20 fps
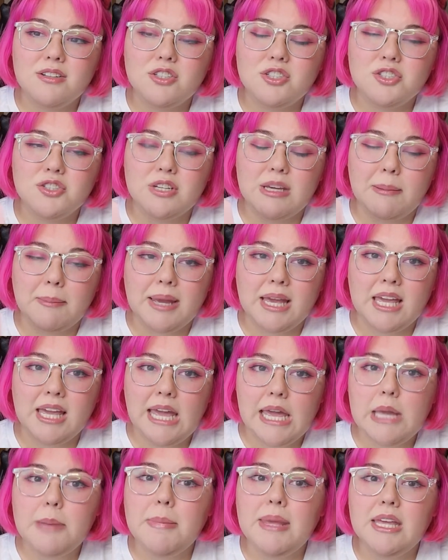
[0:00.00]
during my
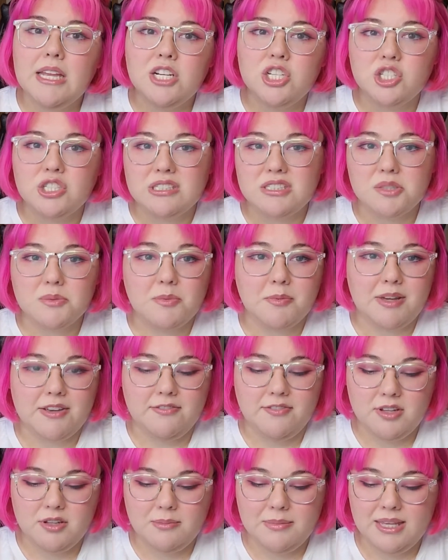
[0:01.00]
gaming, during some of my
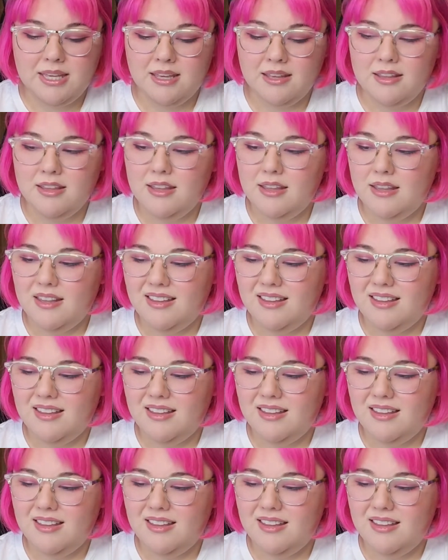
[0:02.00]
filming.